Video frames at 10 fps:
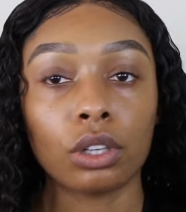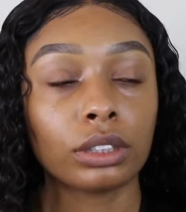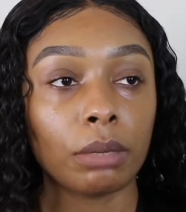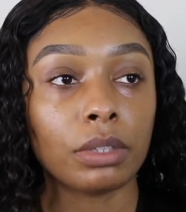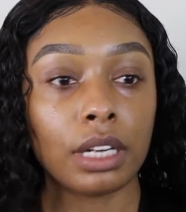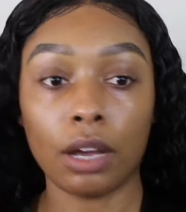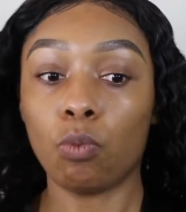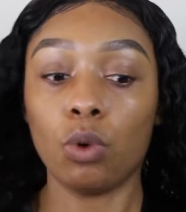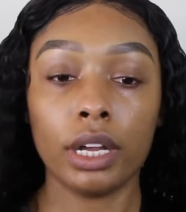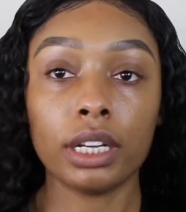Something that,
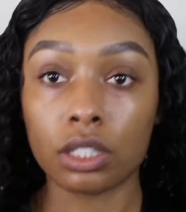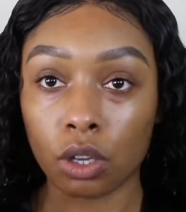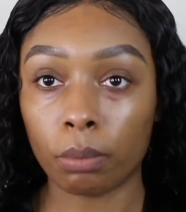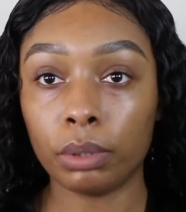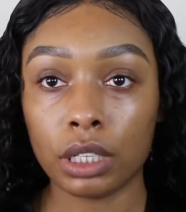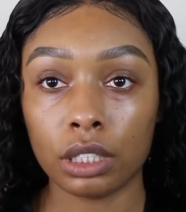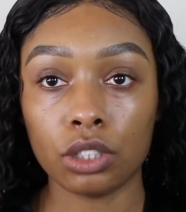one, is completely